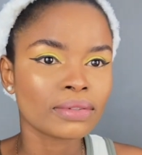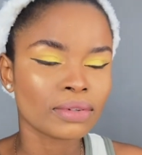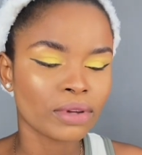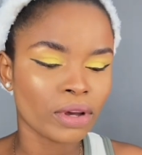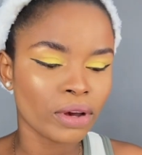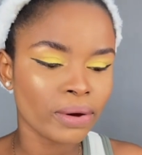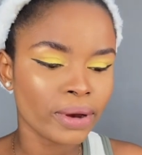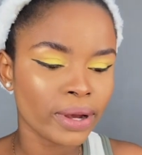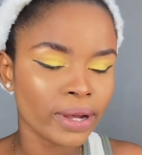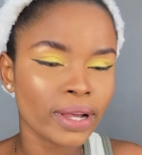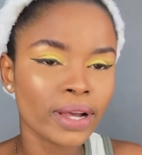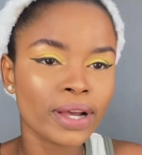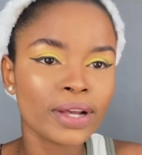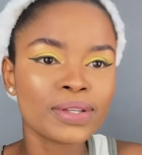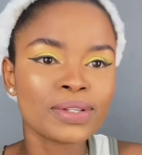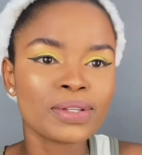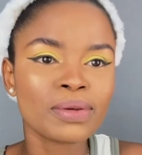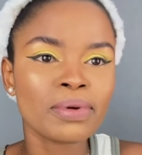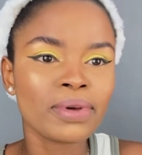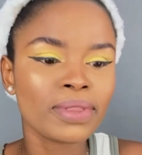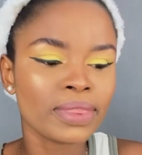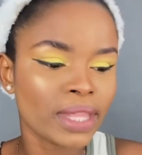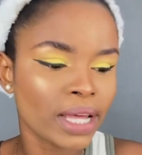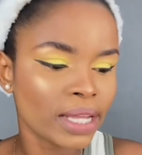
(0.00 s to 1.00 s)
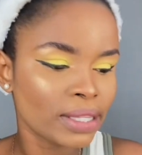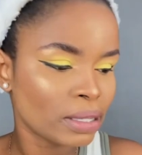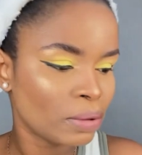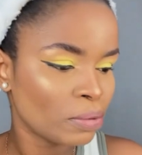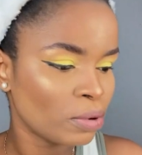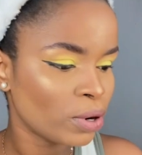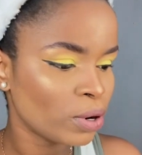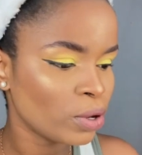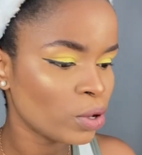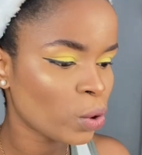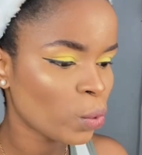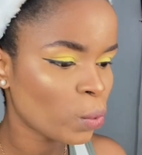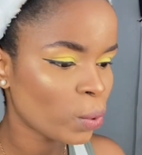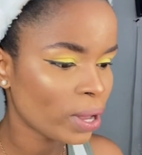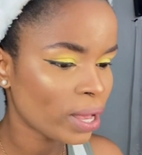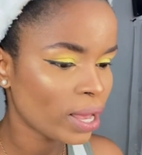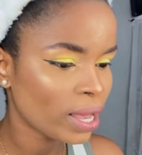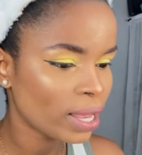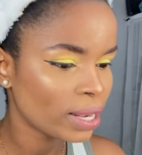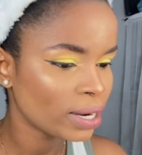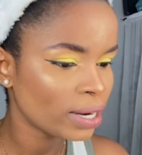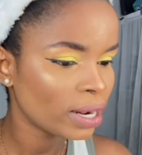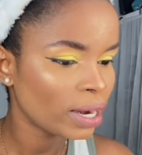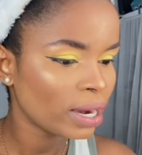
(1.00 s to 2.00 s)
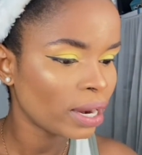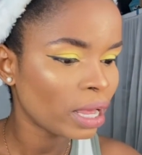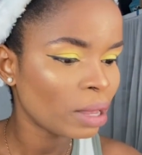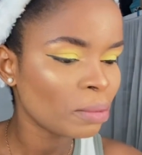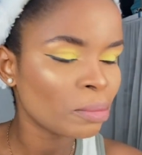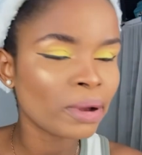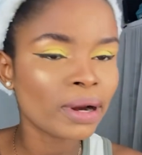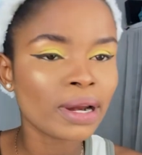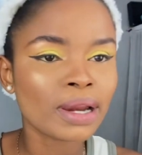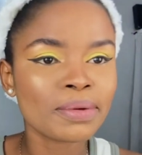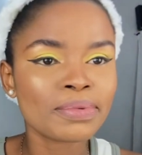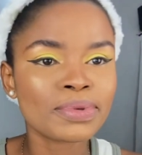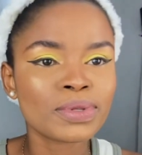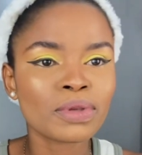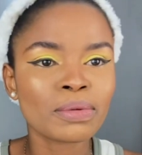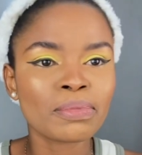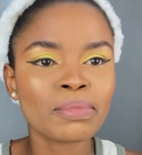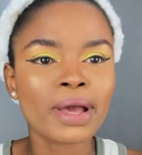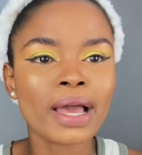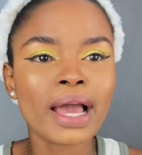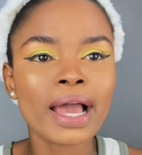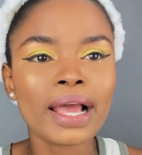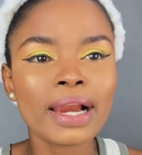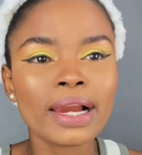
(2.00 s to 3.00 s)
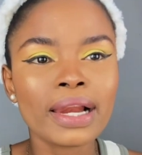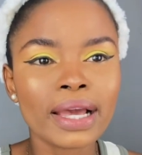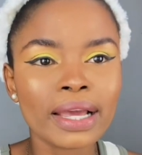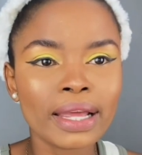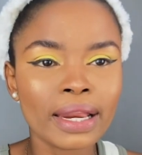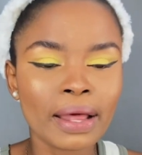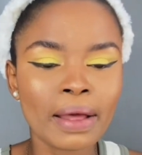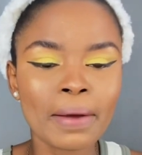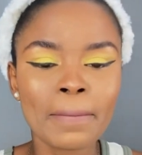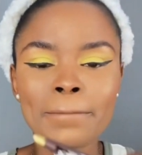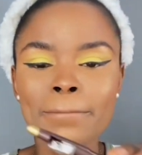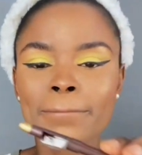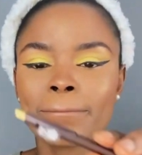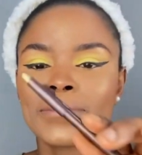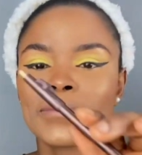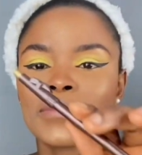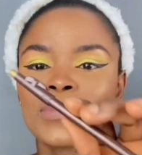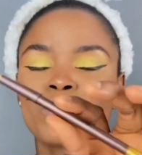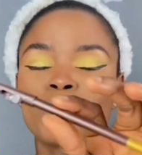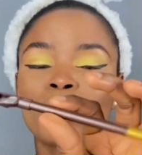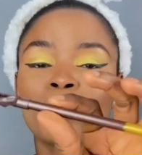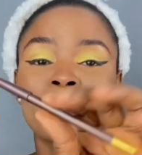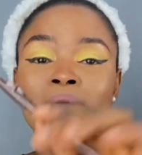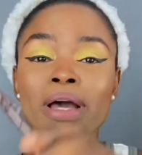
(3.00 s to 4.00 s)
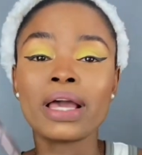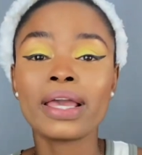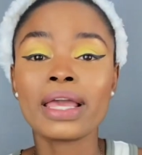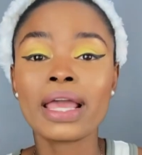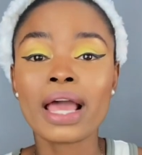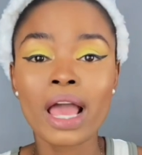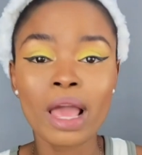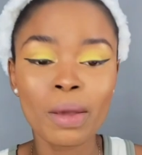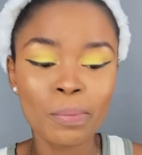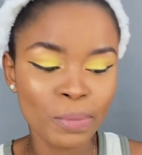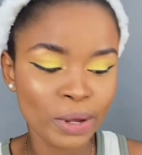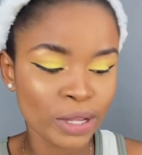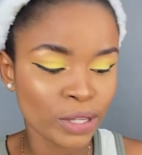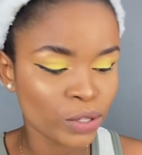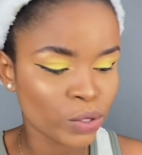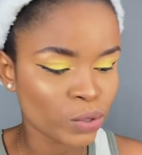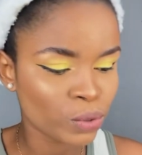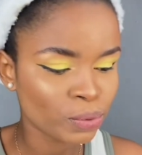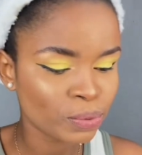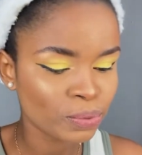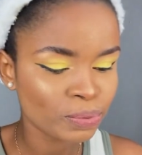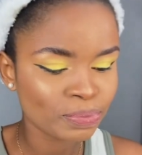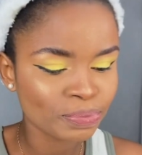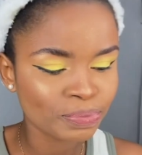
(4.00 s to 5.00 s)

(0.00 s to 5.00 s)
Alright guys, so with that, I'm gonna go ahead and line my lips with my eyeliner, with my eye pencil.